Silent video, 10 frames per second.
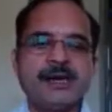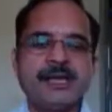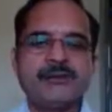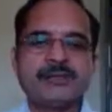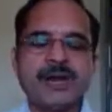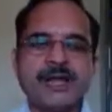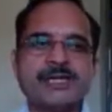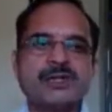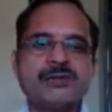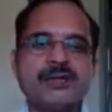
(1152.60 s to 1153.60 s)
So that
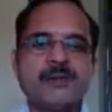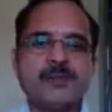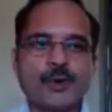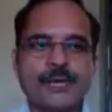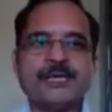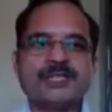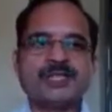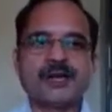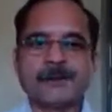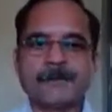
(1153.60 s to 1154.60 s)
potential we
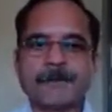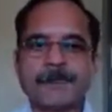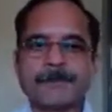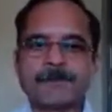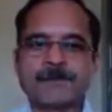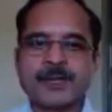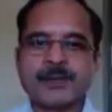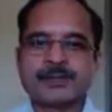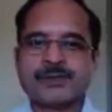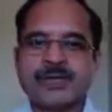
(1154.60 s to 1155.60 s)
represent it
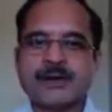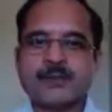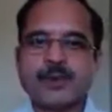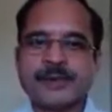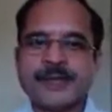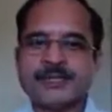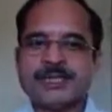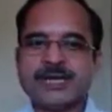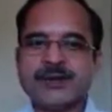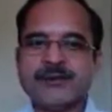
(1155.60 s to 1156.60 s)
by E,
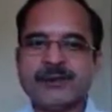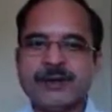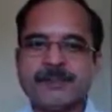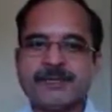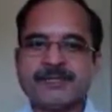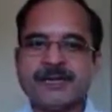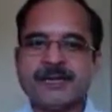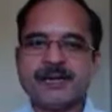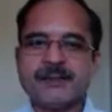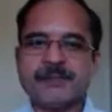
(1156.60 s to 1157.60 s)
that is the
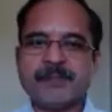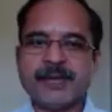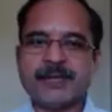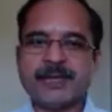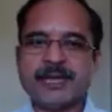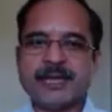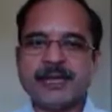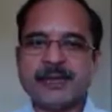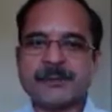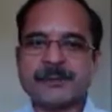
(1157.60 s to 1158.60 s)
potential,
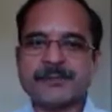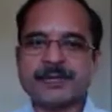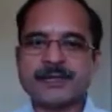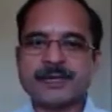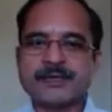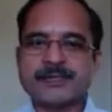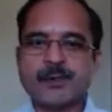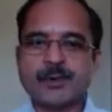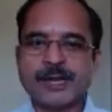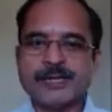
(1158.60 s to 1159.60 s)
and the
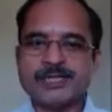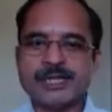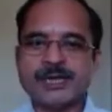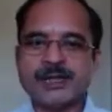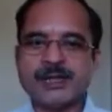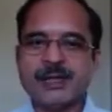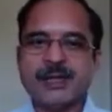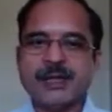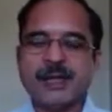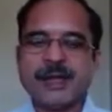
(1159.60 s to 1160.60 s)
capacitance we indicate
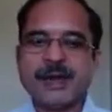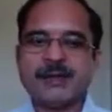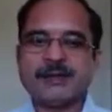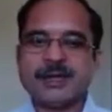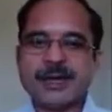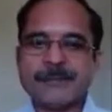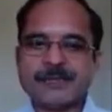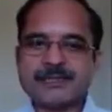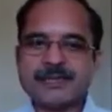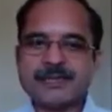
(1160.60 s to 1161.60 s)
by C.